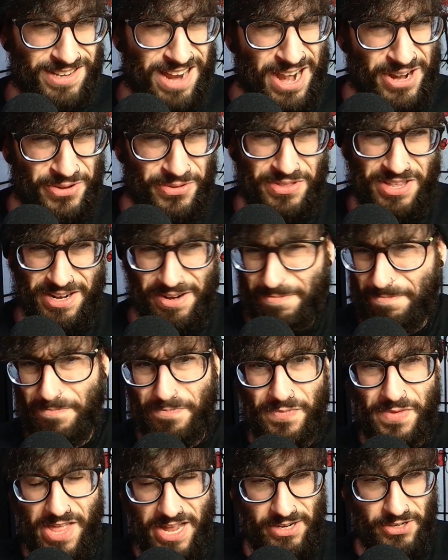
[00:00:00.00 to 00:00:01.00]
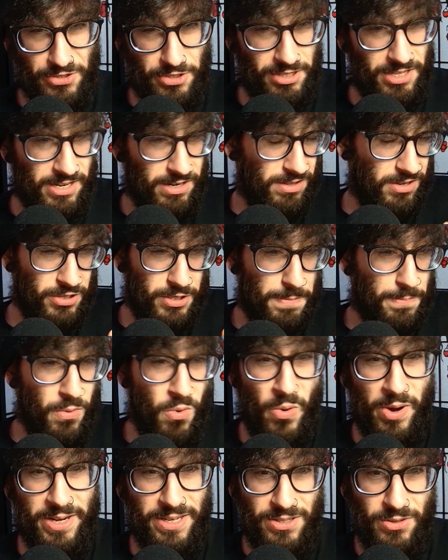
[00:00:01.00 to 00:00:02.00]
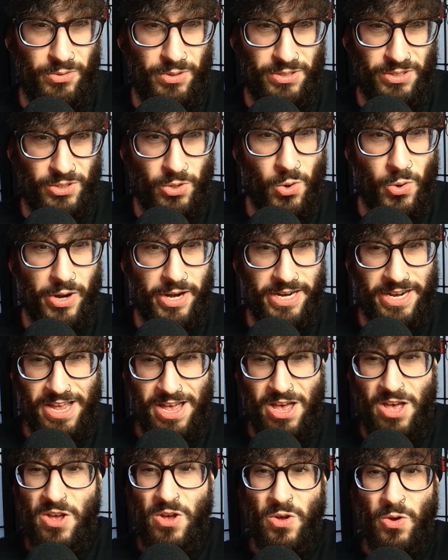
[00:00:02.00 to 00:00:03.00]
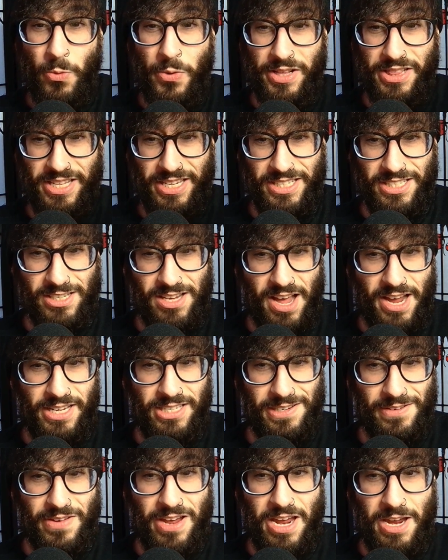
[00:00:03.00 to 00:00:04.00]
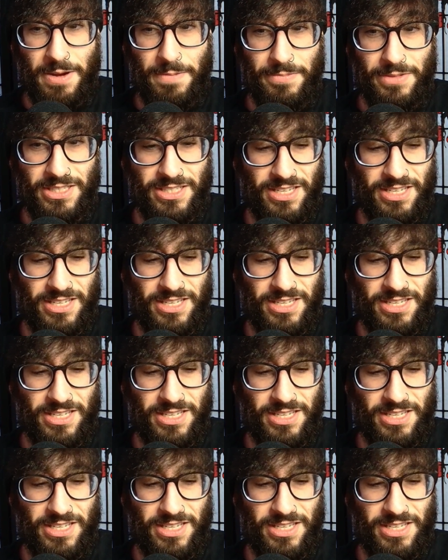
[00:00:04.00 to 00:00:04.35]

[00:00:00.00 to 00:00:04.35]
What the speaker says: I don't think there's a point to a story with these kinds of games.